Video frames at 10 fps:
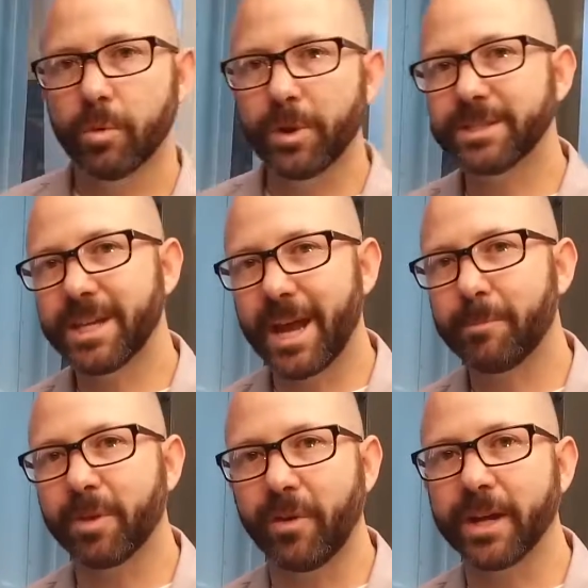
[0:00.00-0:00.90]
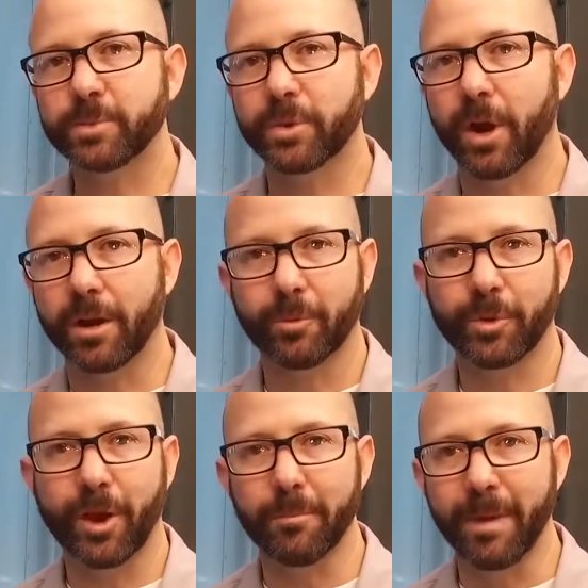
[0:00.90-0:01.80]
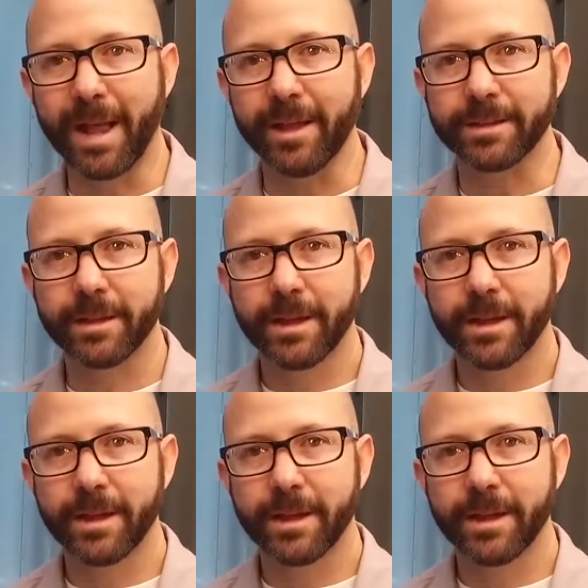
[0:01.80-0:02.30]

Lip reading: when we tap the vise with our mallet,